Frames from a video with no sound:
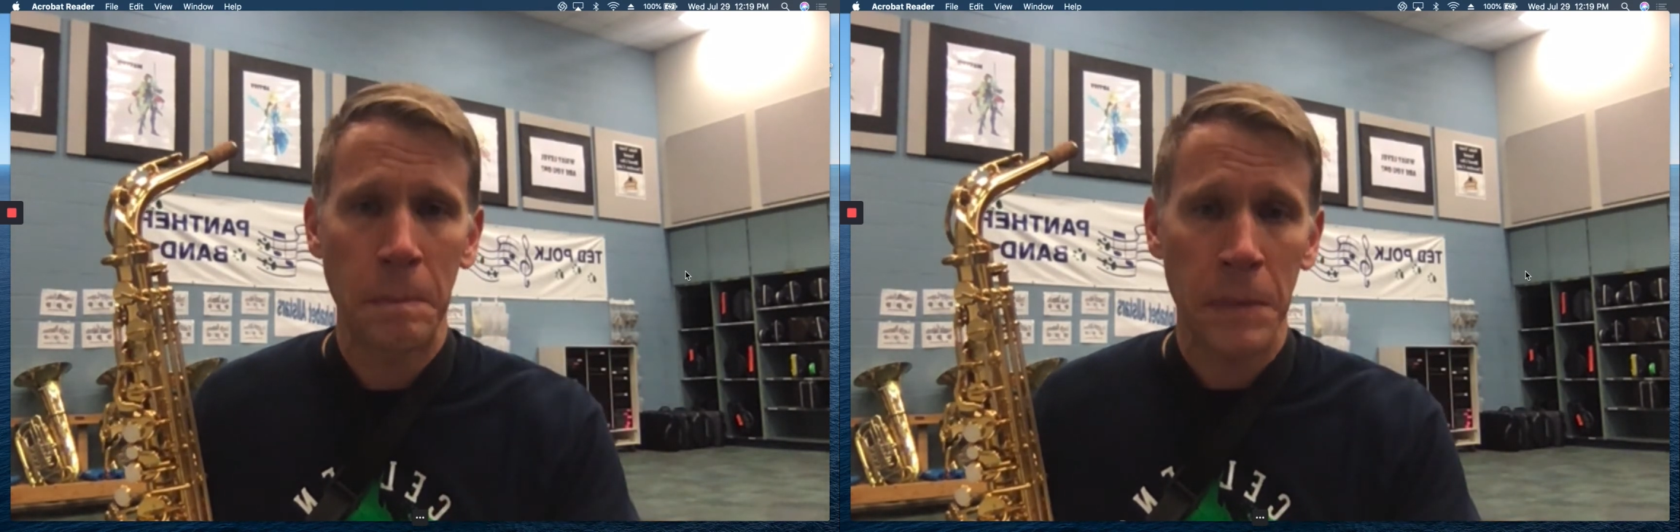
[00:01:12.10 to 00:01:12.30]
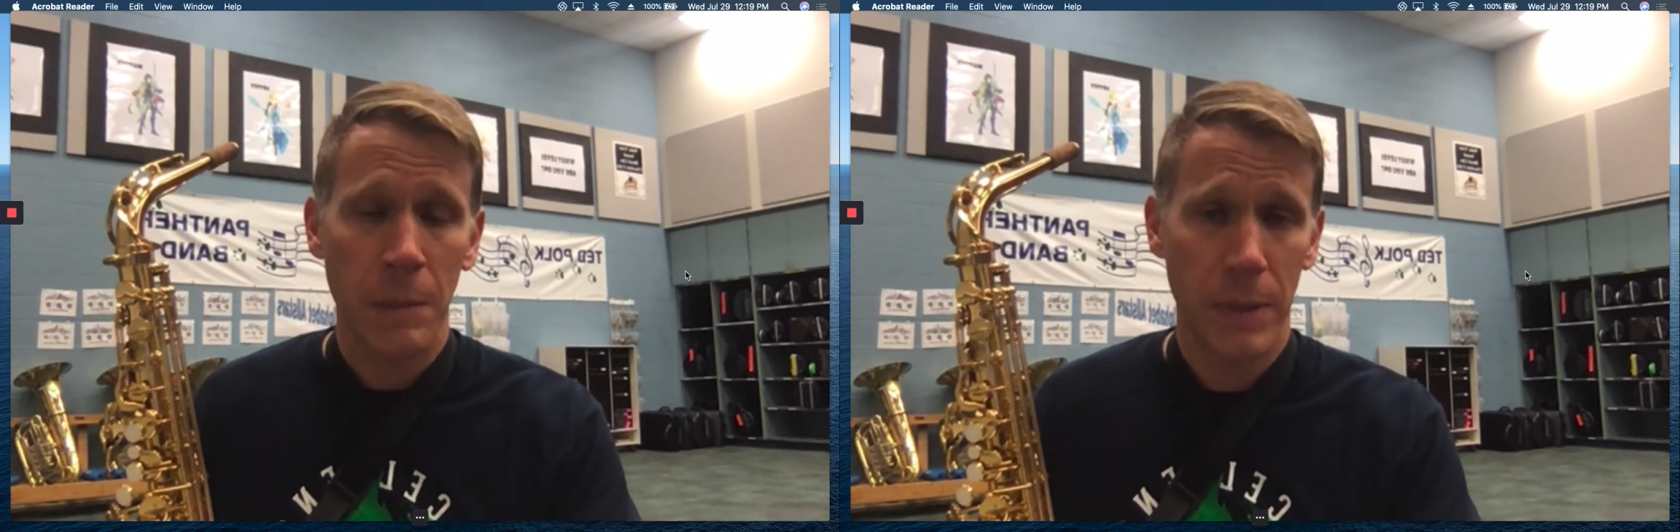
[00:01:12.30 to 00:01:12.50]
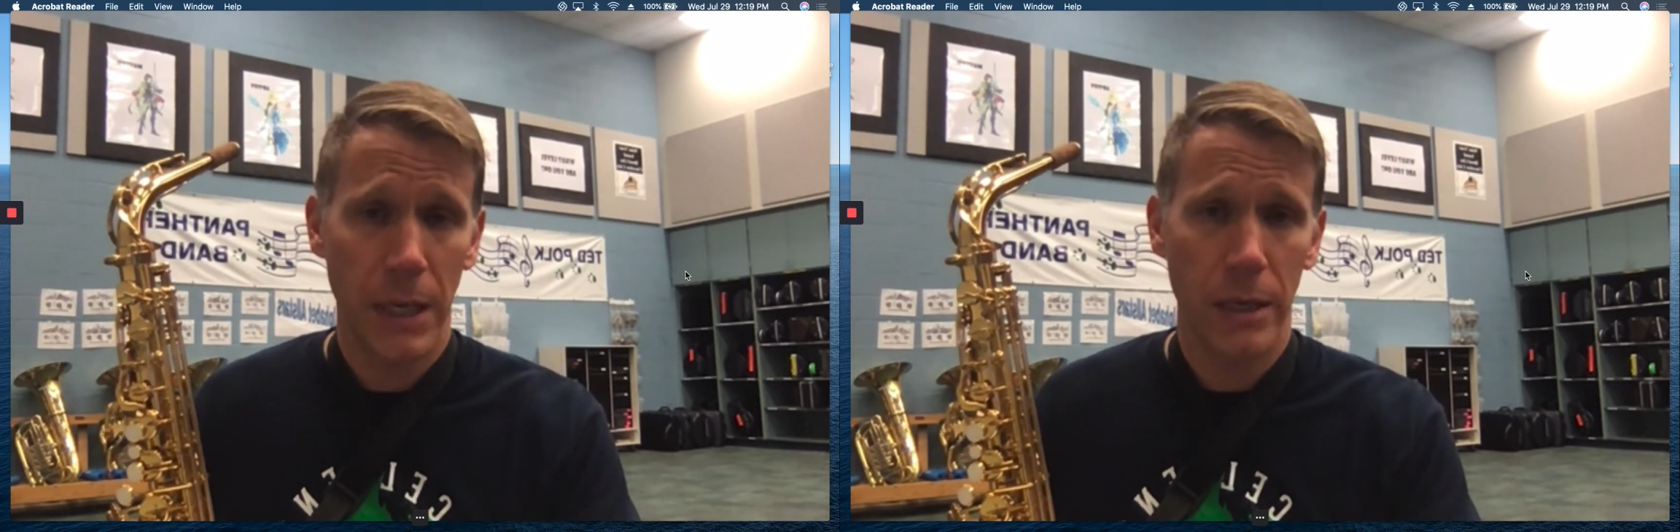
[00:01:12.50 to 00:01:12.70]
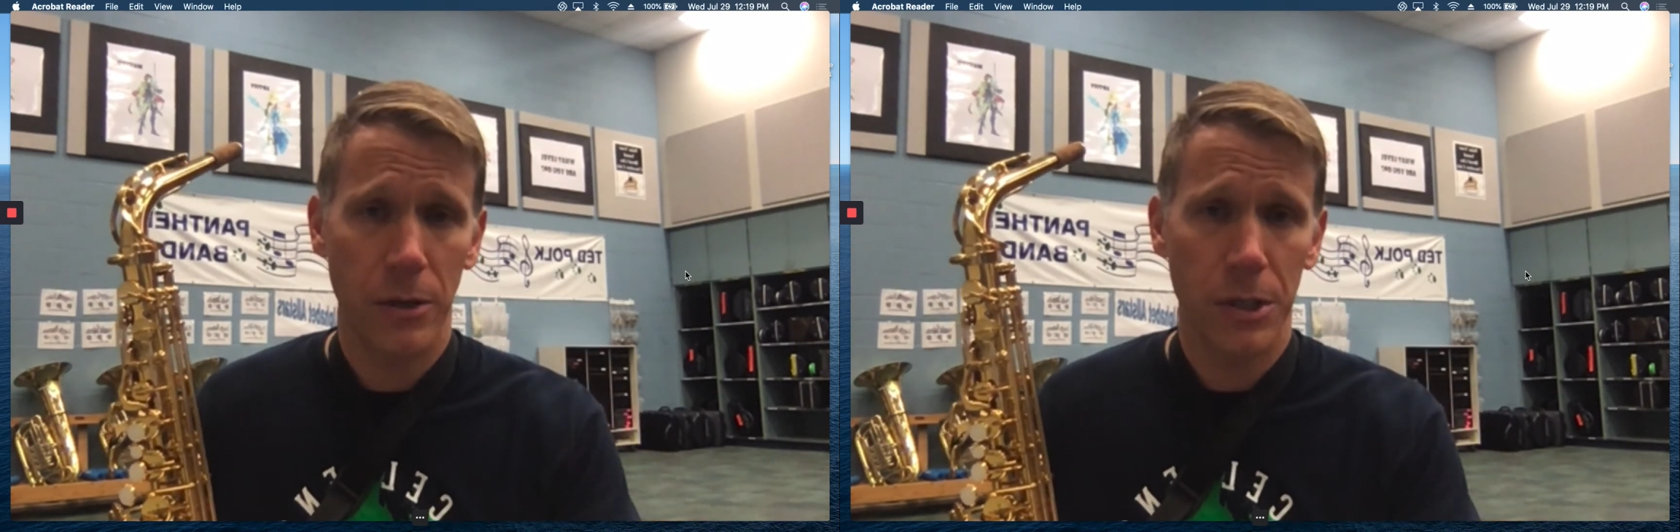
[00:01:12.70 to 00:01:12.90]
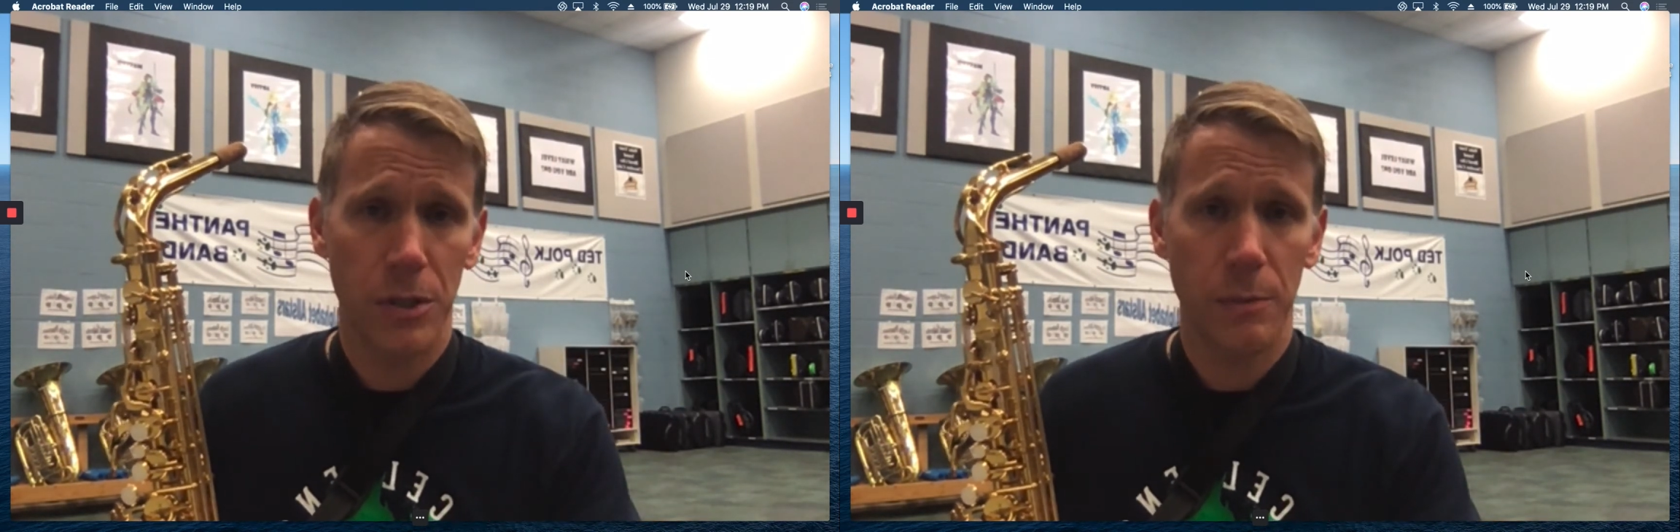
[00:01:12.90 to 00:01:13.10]
playing your
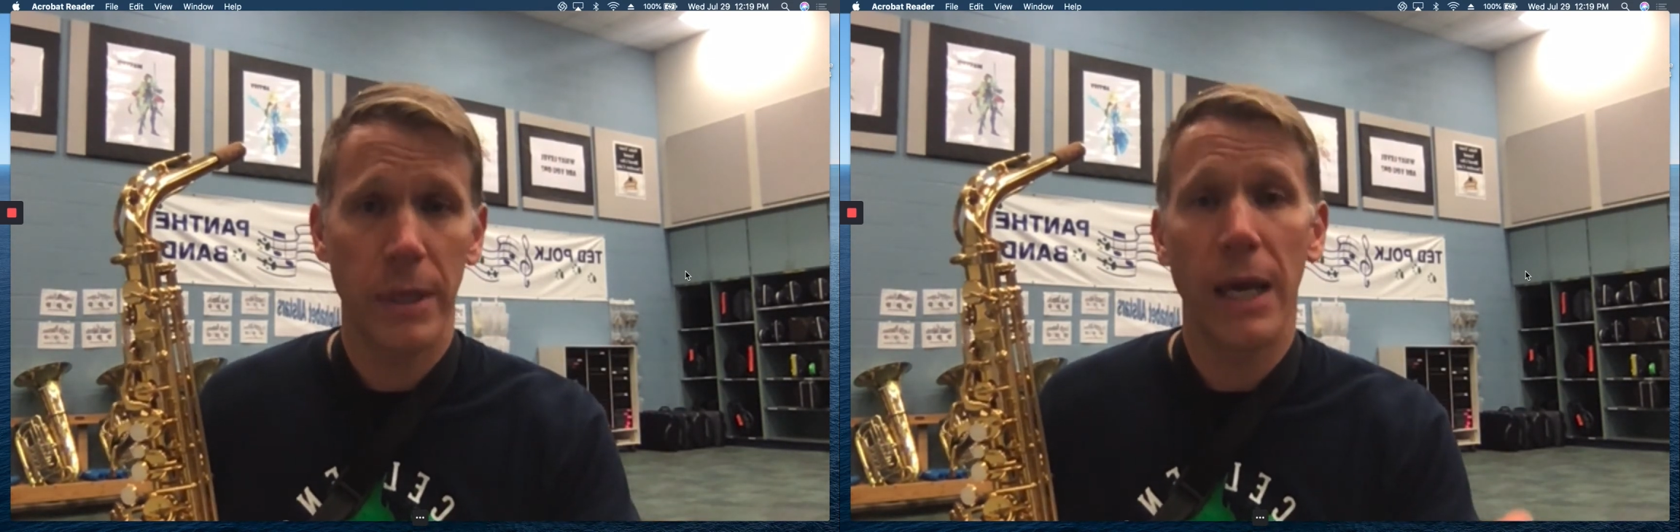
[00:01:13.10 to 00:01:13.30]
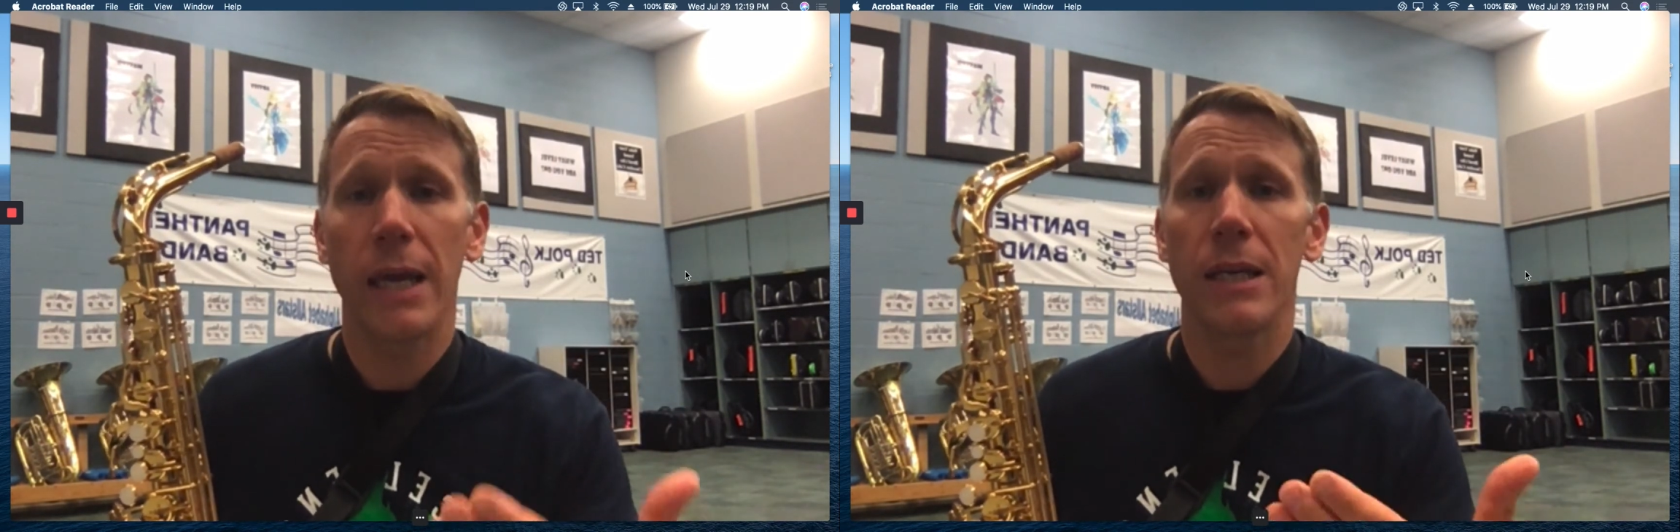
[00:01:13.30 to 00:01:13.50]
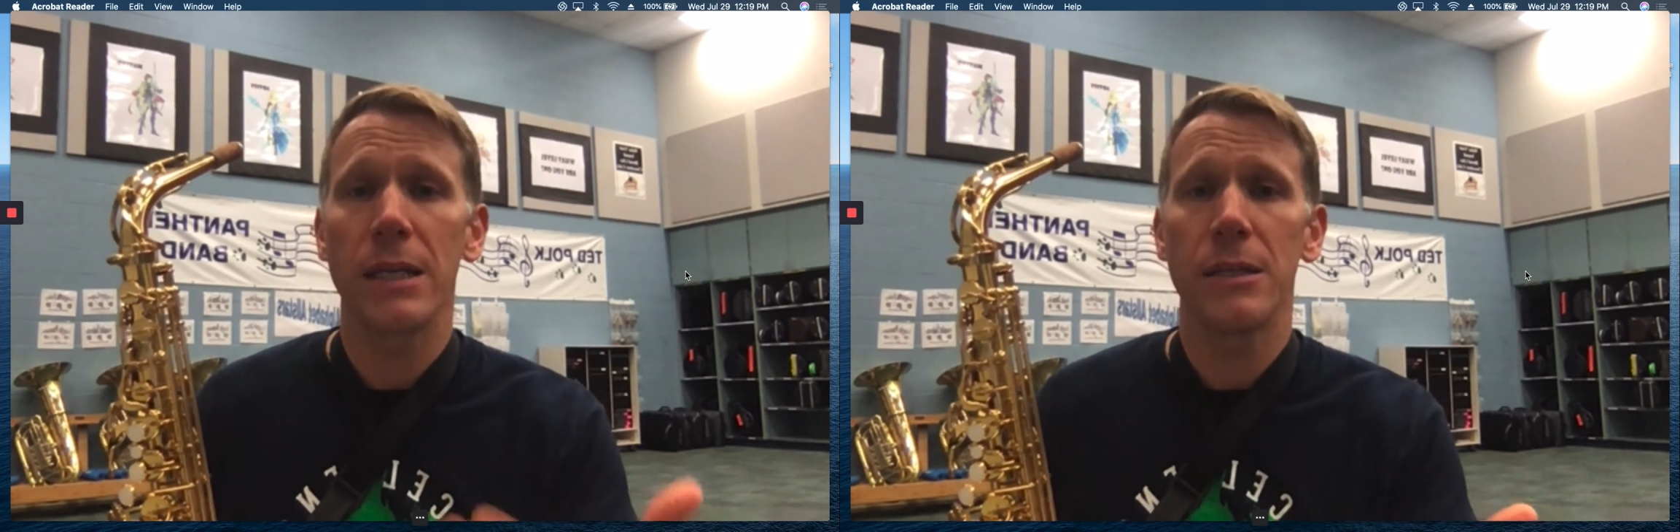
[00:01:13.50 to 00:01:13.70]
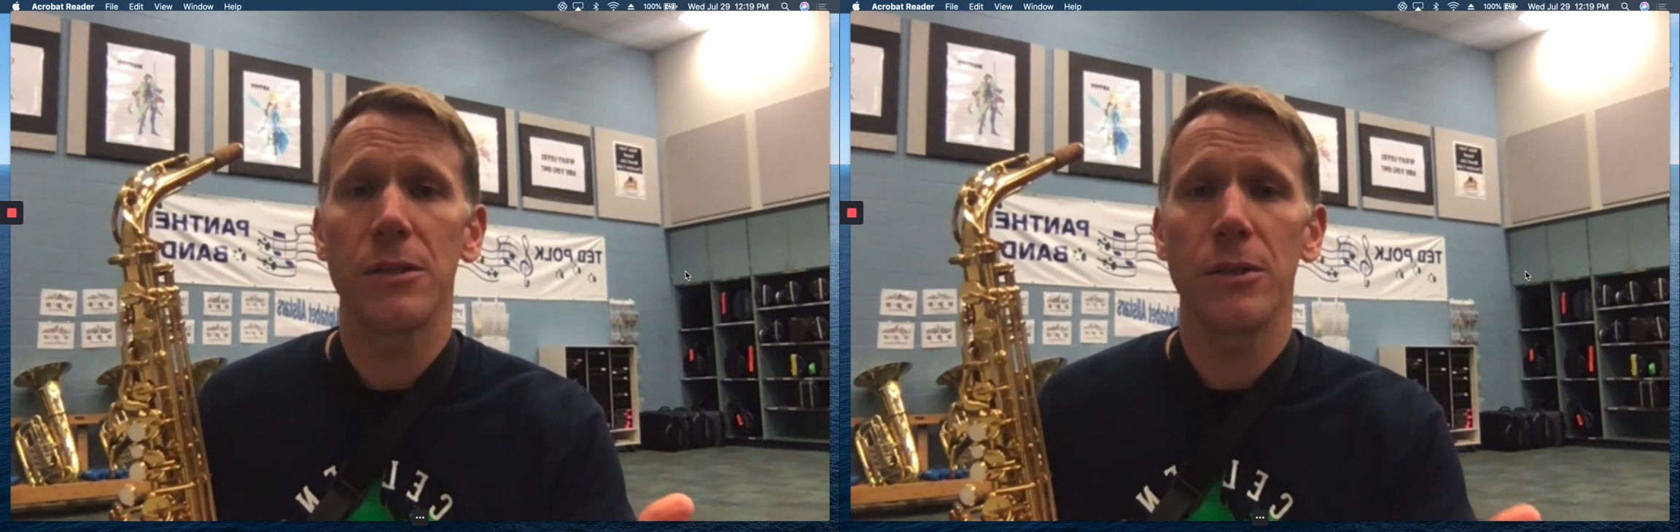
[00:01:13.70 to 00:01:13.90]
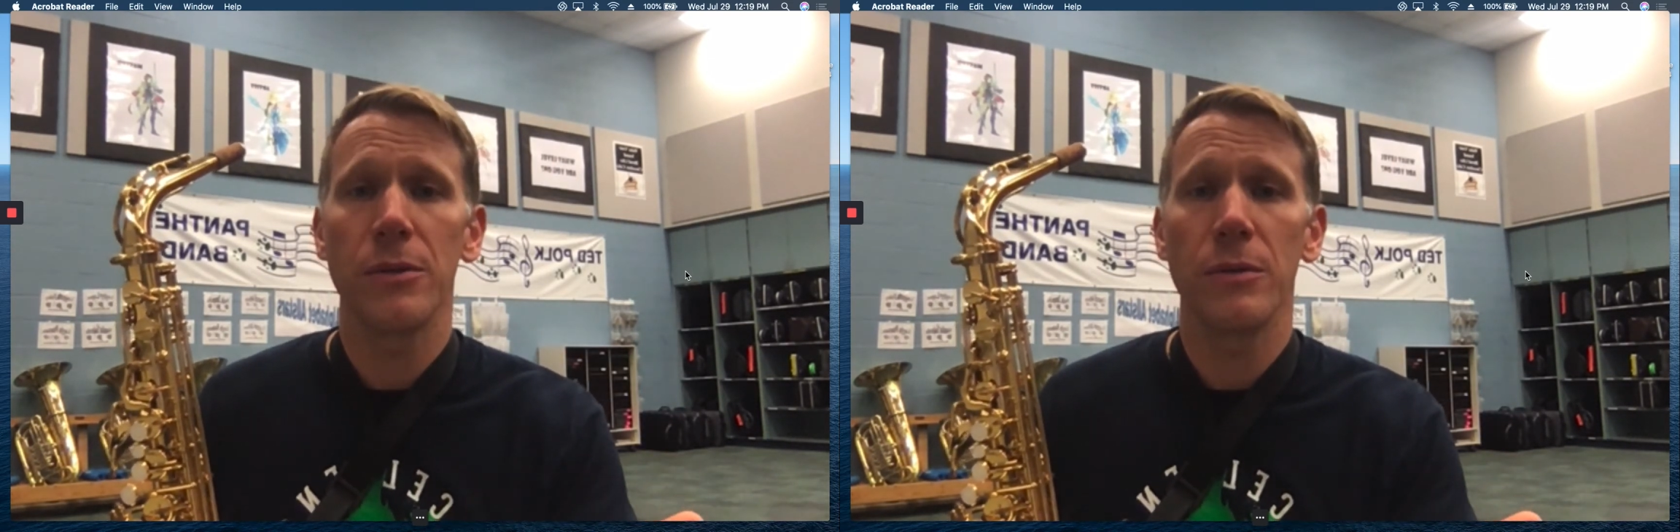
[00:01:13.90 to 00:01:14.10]
instrument and into